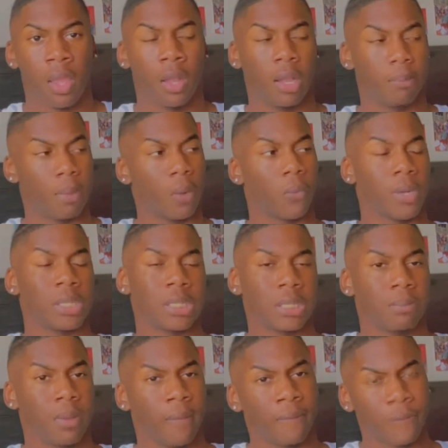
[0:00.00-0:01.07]
Then my rest
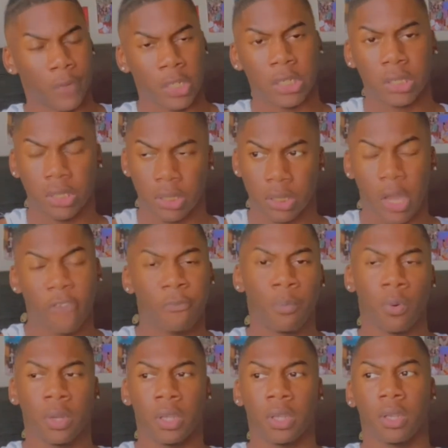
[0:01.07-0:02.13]
of my first
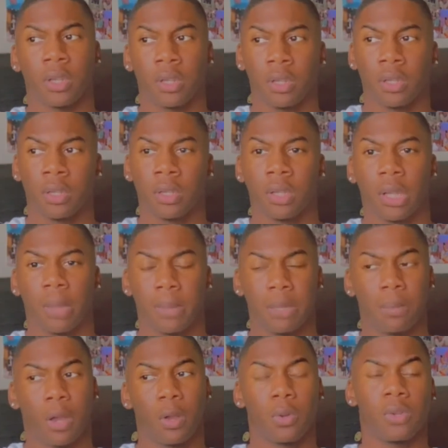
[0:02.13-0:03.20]
sophomore year, I mean
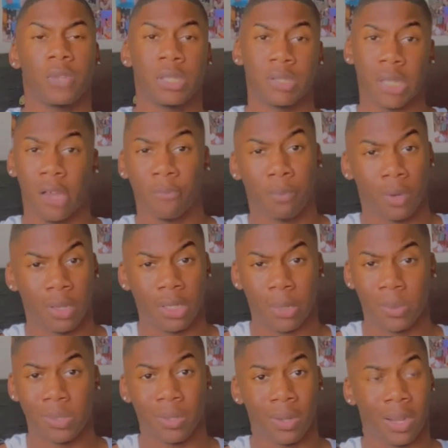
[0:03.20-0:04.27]
my whole sophomore year, I
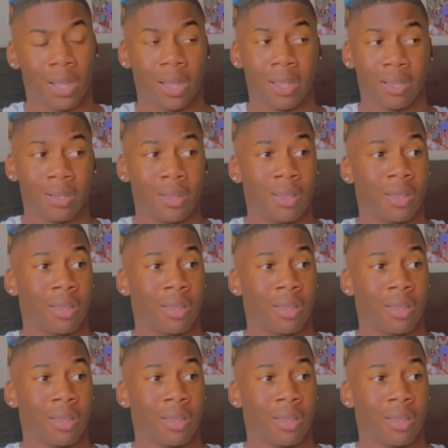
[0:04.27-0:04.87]
was online.